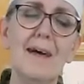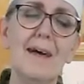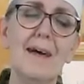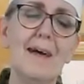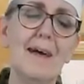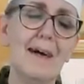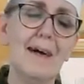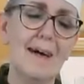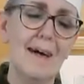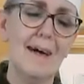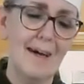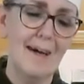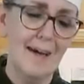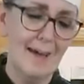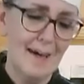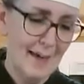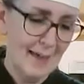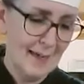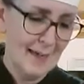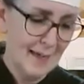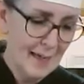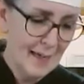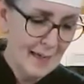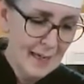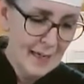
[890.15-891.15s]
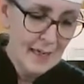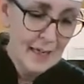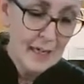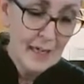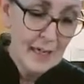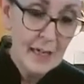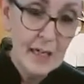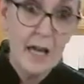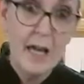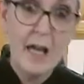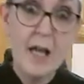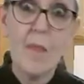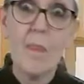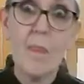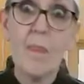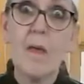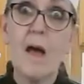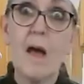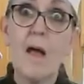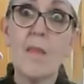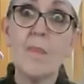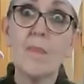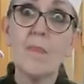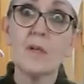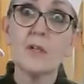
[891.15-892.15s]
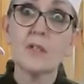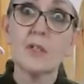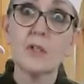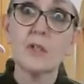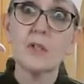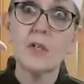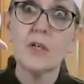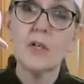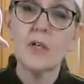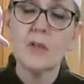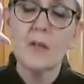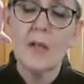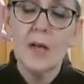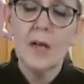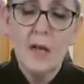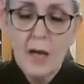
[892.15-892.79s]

Ain't that the truth?